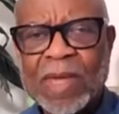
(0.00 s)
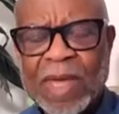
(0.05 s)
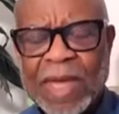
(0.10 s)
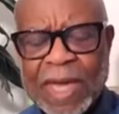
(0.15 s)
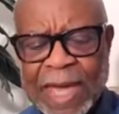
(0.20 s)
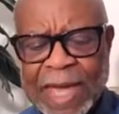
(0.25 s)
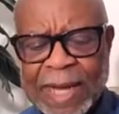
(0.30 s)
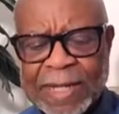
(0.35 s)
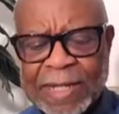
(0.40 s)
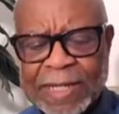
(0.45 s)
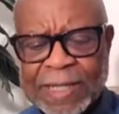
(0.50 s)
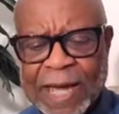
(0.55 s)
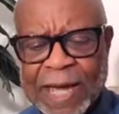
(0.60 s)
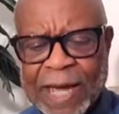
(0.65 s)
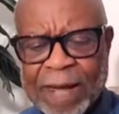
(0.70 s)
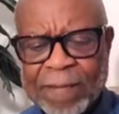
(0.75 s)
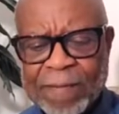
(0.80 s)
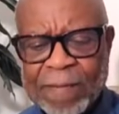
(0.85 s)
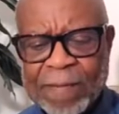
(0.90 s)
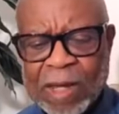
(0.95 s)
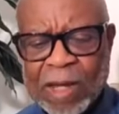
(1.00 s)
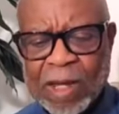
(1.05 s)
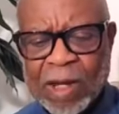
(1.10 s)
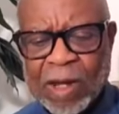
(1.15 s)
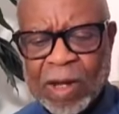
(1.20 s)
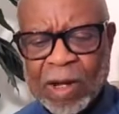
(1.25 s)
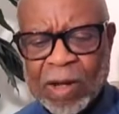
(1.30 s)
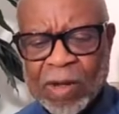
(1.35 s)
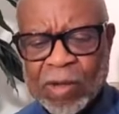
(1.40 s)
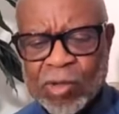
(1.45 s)
And uh,
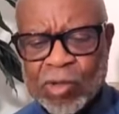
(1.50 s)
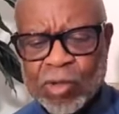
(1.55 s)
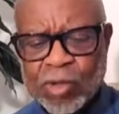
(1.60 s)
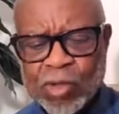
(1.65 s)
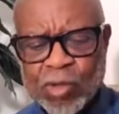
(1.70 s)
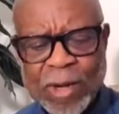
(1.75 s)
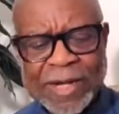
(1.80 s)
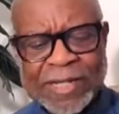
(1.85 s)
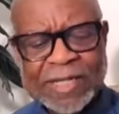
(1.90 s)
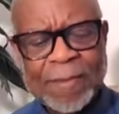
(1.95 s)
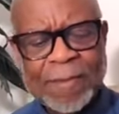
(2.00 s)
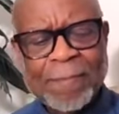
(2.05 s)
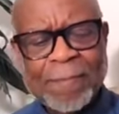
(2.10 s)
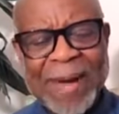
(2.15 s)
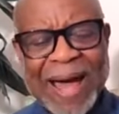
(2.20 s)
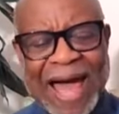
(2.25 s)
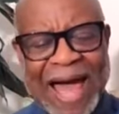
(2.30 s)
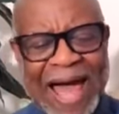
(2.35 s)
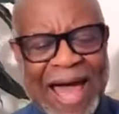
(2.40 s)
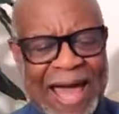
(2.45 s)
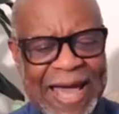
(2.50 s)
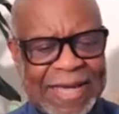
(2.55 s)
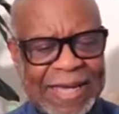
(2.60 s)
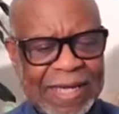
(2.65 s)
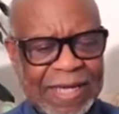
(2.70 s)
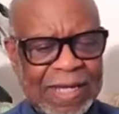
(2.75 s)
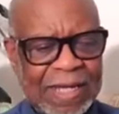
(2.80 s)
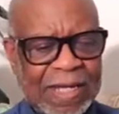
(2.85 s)
you, you had to buy